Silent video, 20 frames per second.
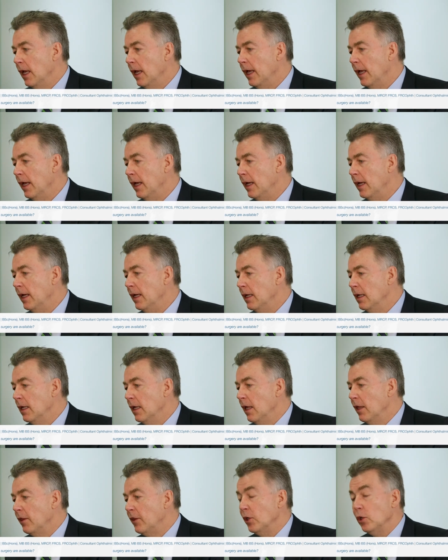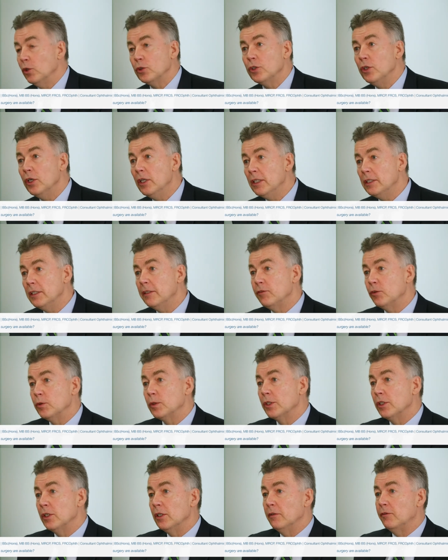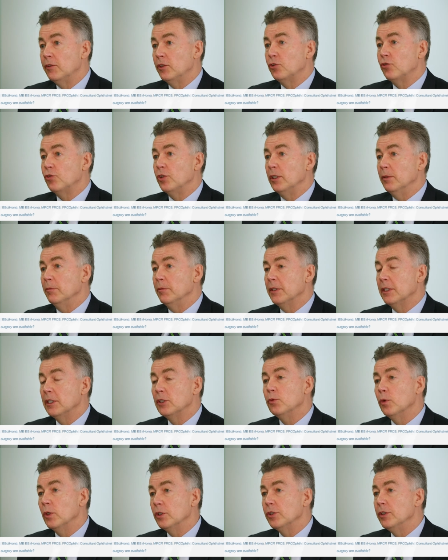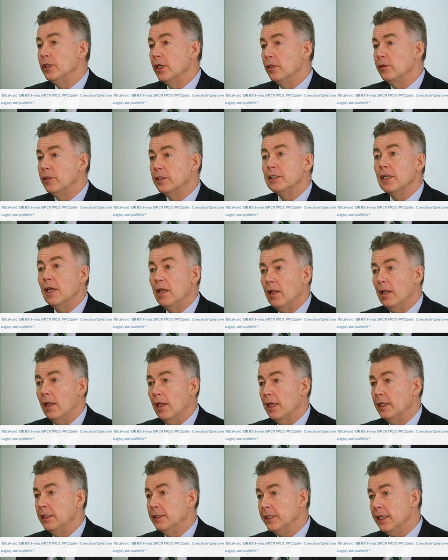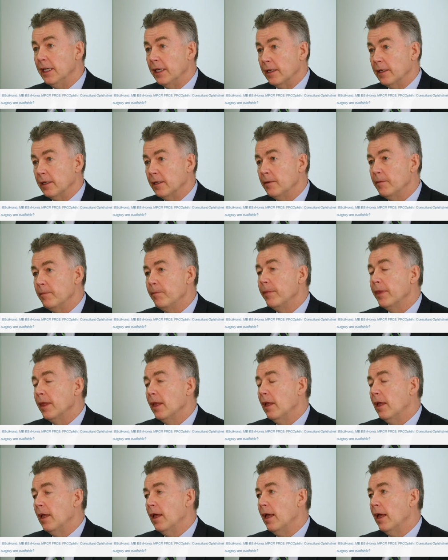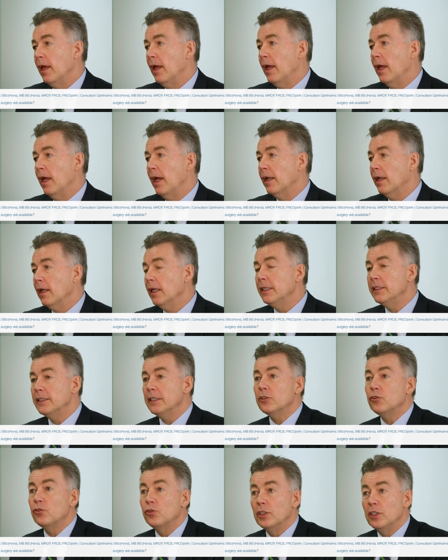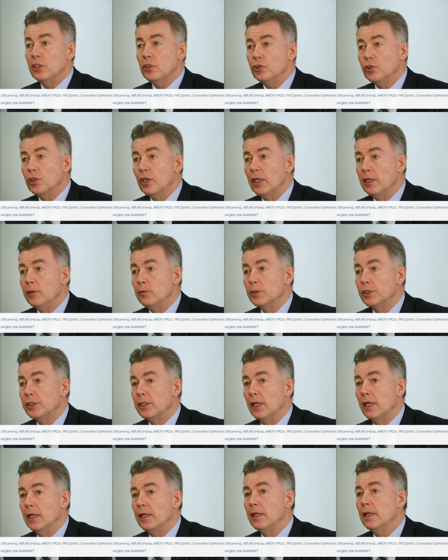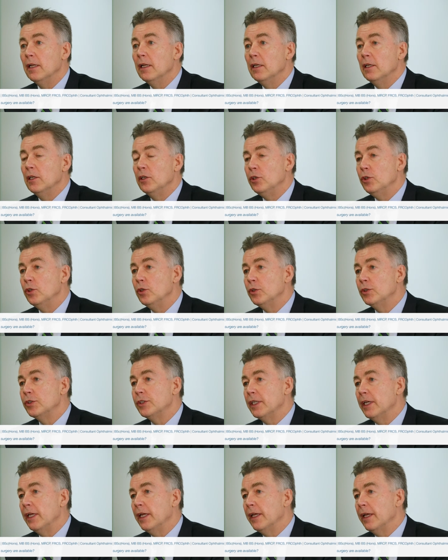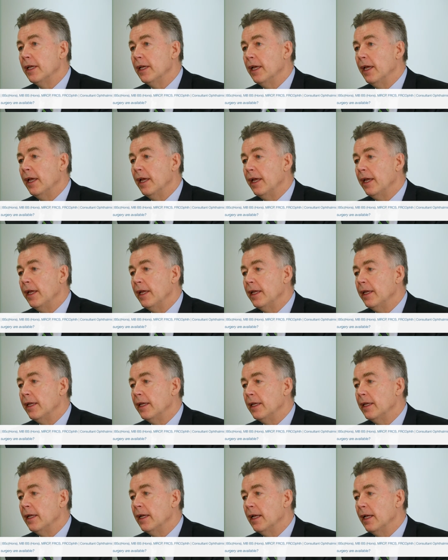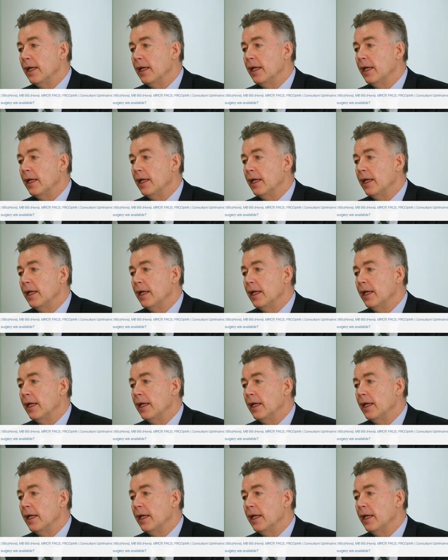The alternative to a surface treatment is what's known as LASIK. And LASIK traditionally was done using a